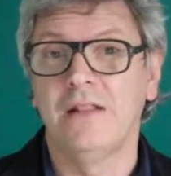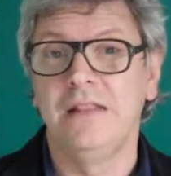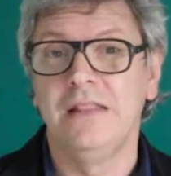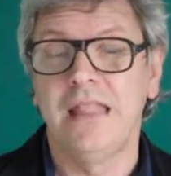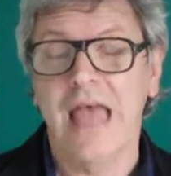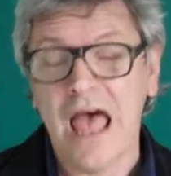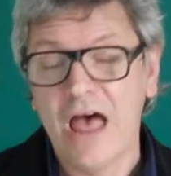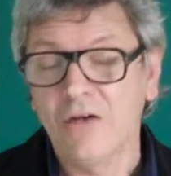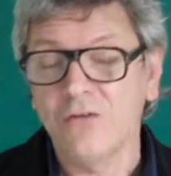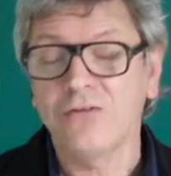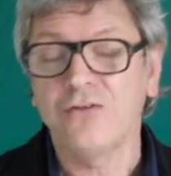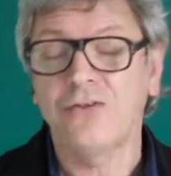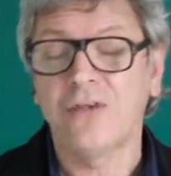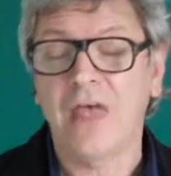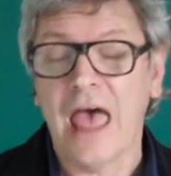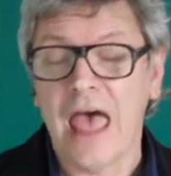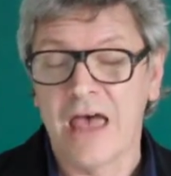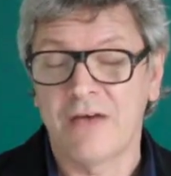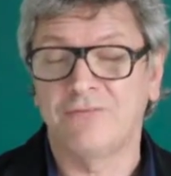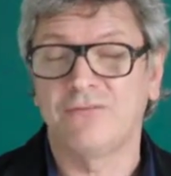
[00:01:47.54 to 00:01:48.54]
now,
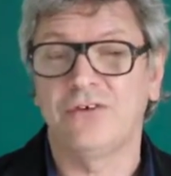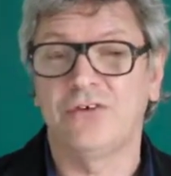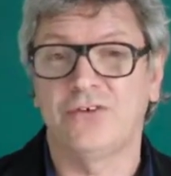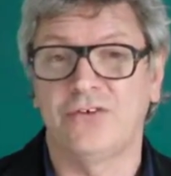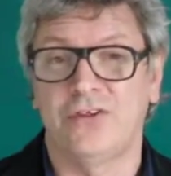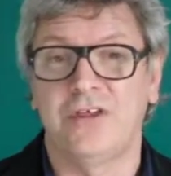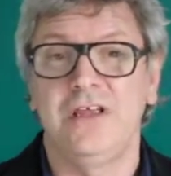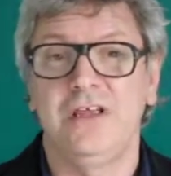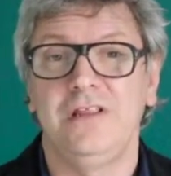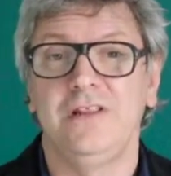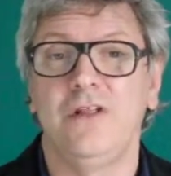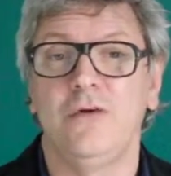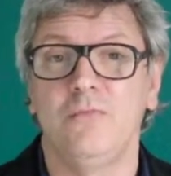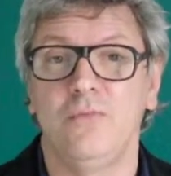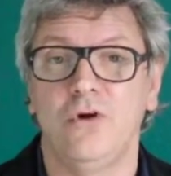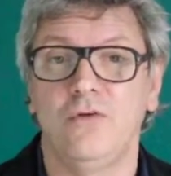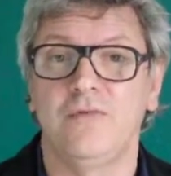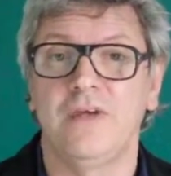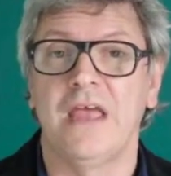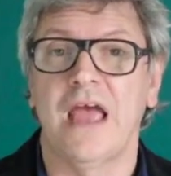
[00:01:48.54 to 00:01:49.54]
after seeing the
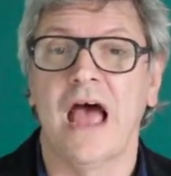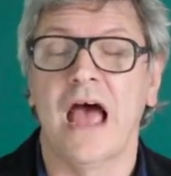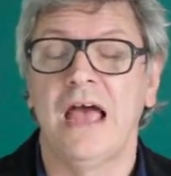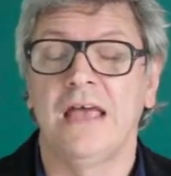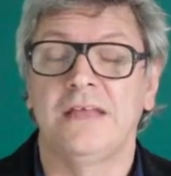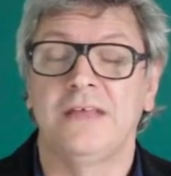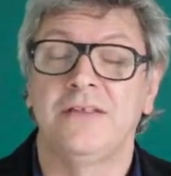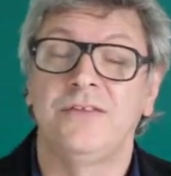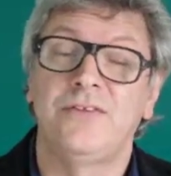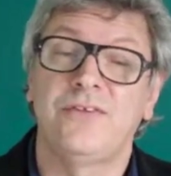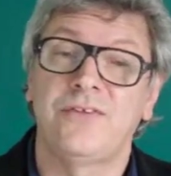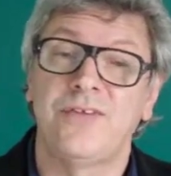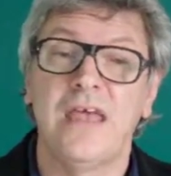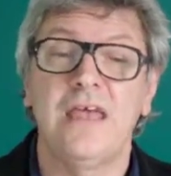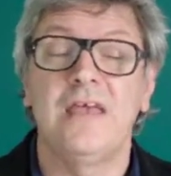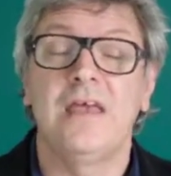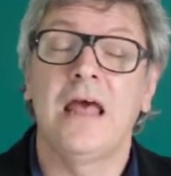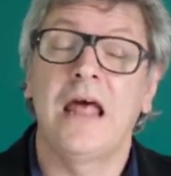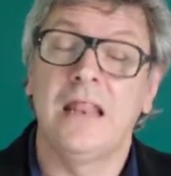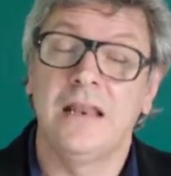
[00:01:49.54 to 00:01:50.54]
movie, I can
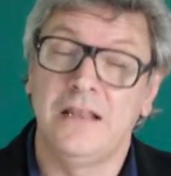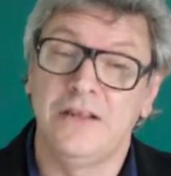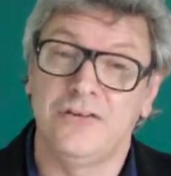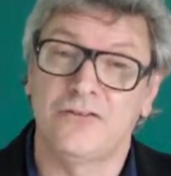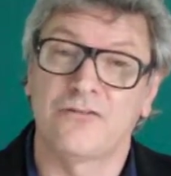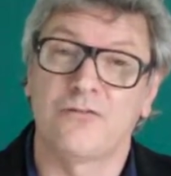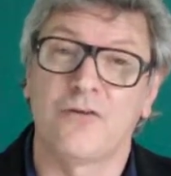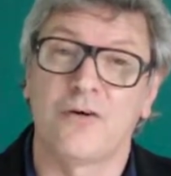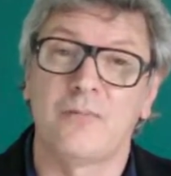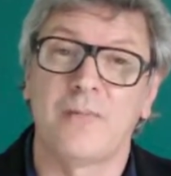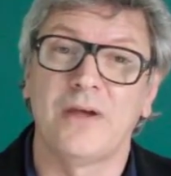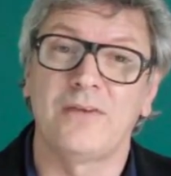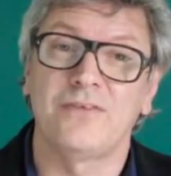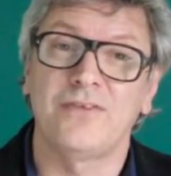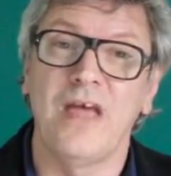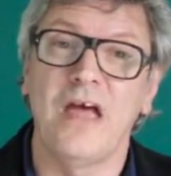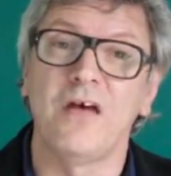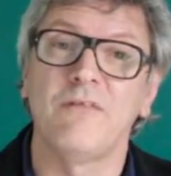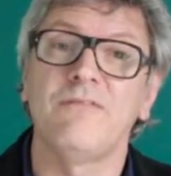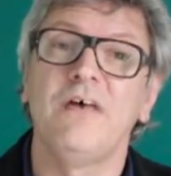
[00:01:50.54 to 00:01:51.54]
say, at least for
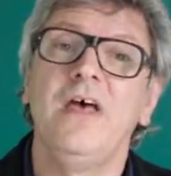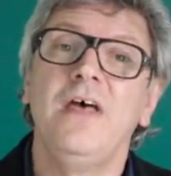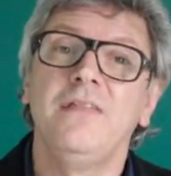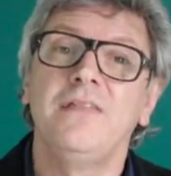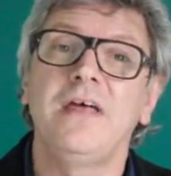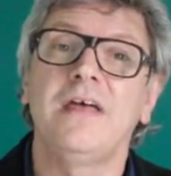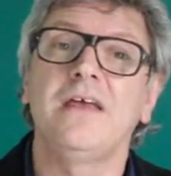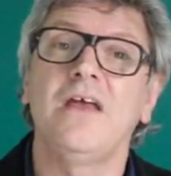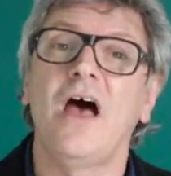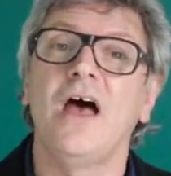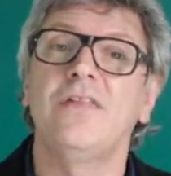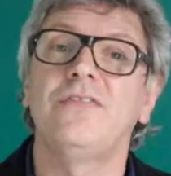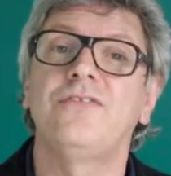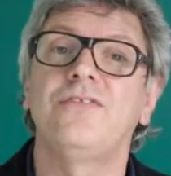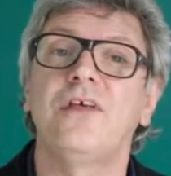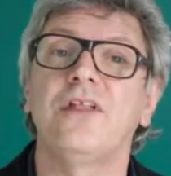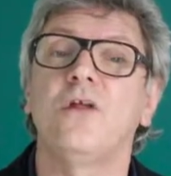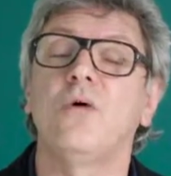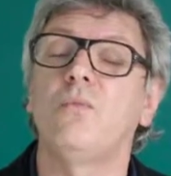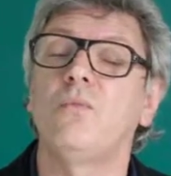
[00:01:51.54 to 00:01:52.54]
myself, that
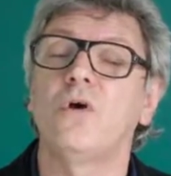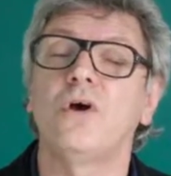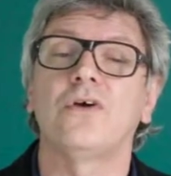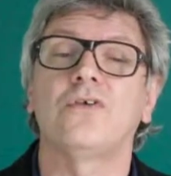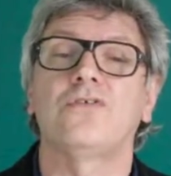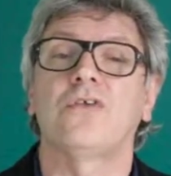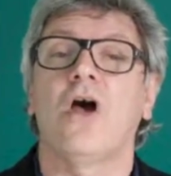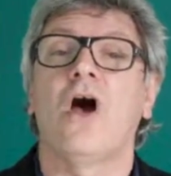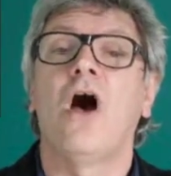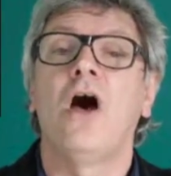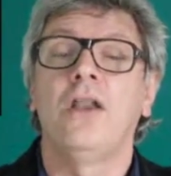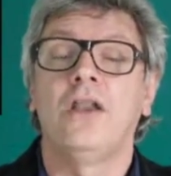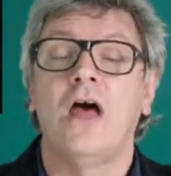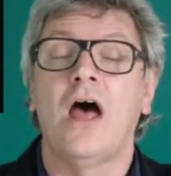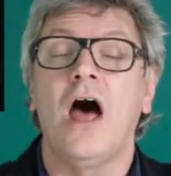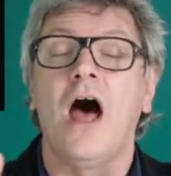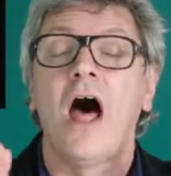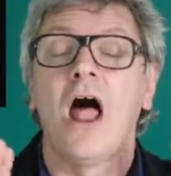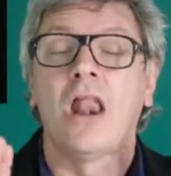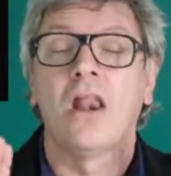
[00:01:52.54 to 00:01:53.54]
Godzilla works on
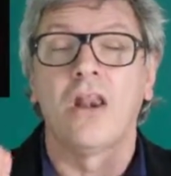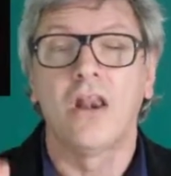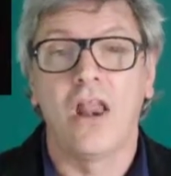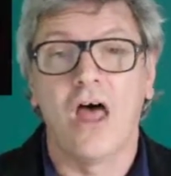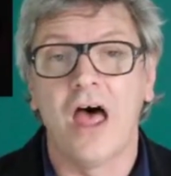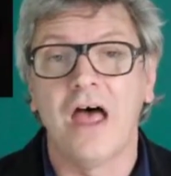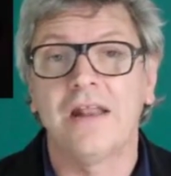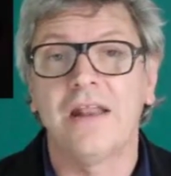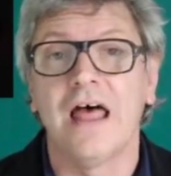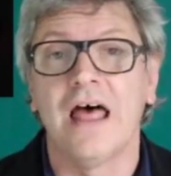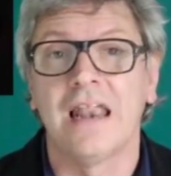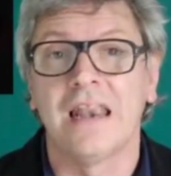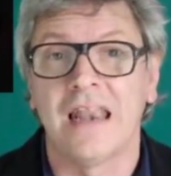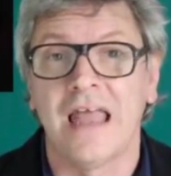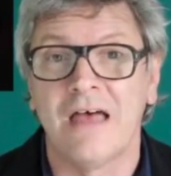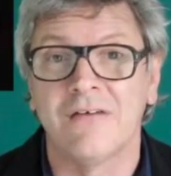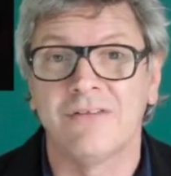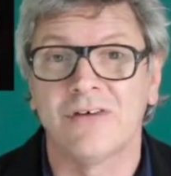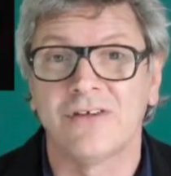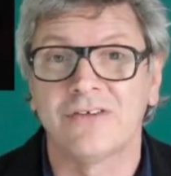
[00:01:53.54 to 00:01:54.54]
a lot of
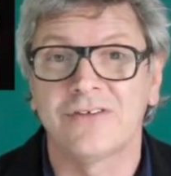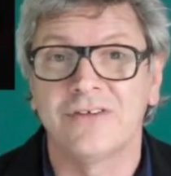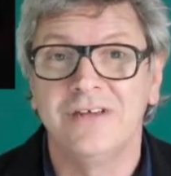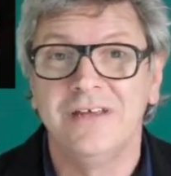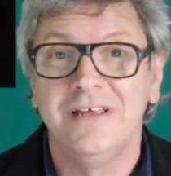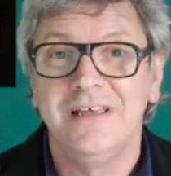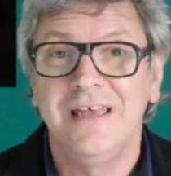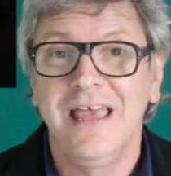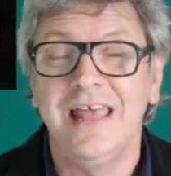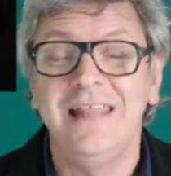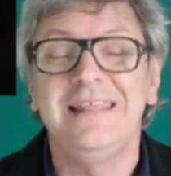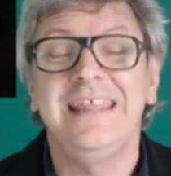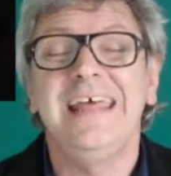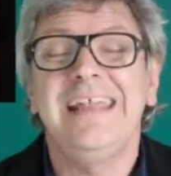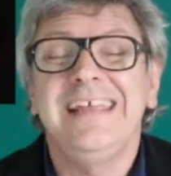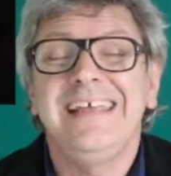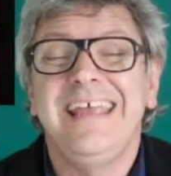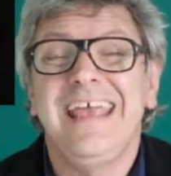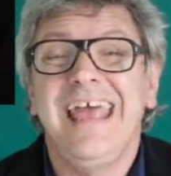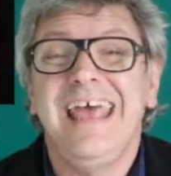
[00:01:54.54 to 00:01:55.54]
levels, and
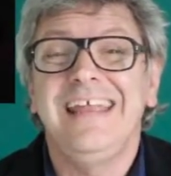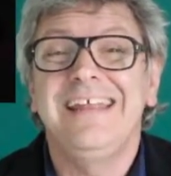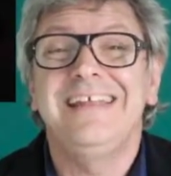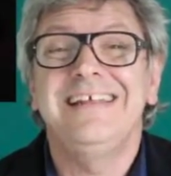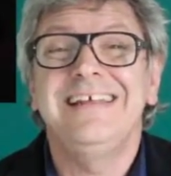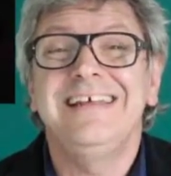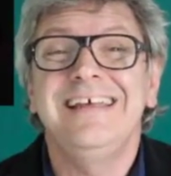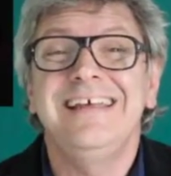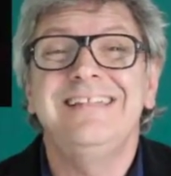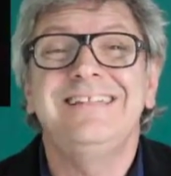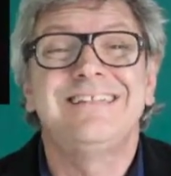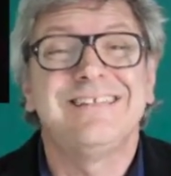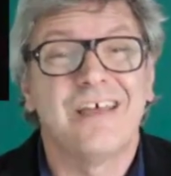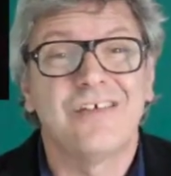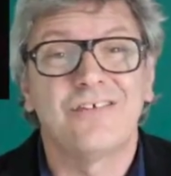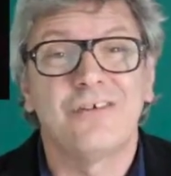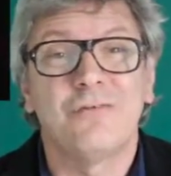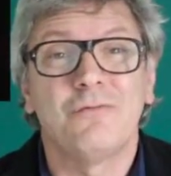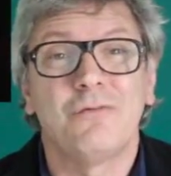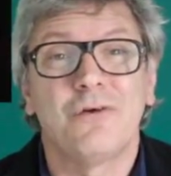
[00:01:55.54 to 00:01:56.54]
then again, it
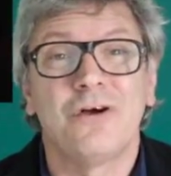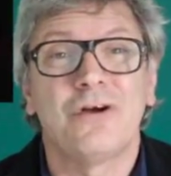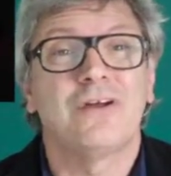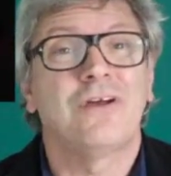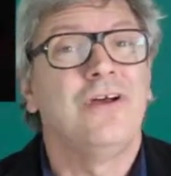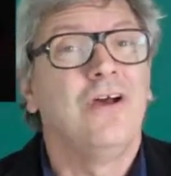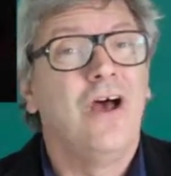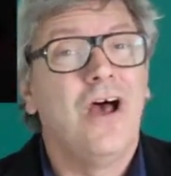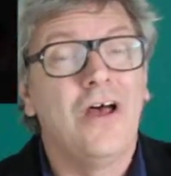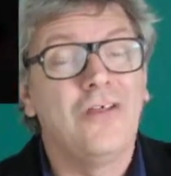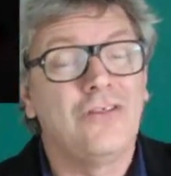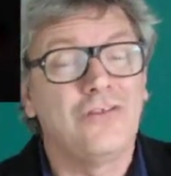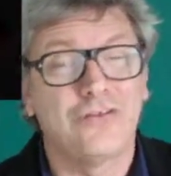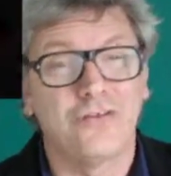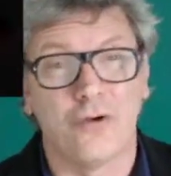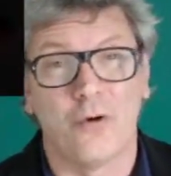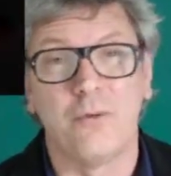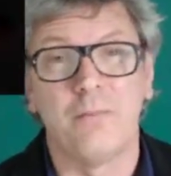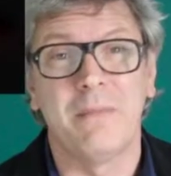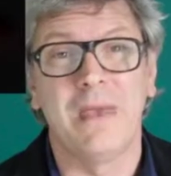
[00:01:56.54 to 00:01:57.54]
doesn't work on
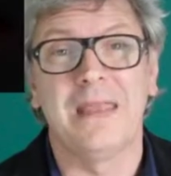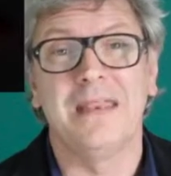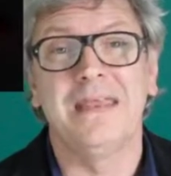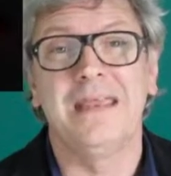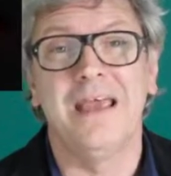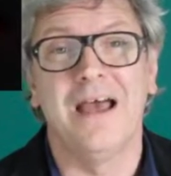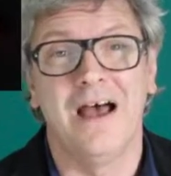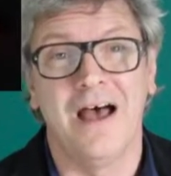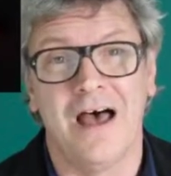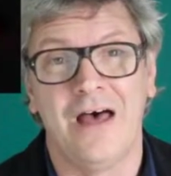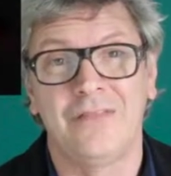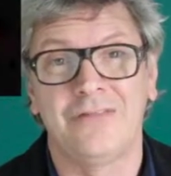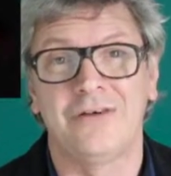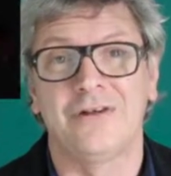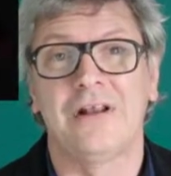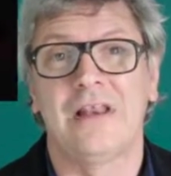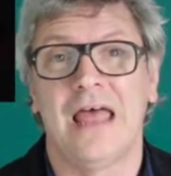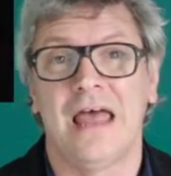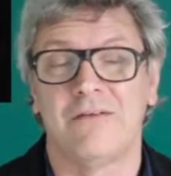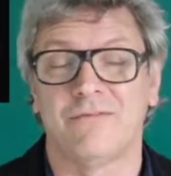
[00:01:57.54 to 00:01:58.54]
so many other
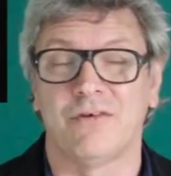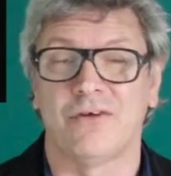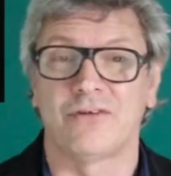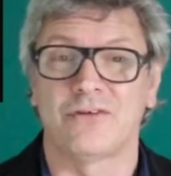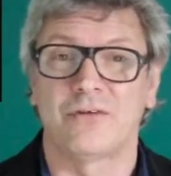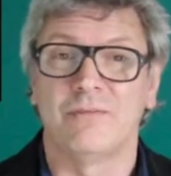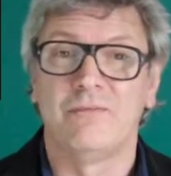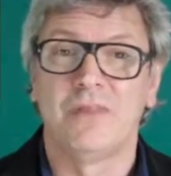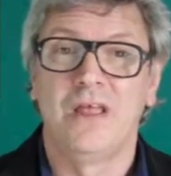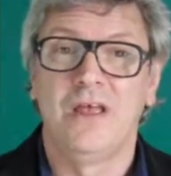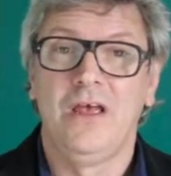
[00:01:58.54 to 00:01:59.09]
levels.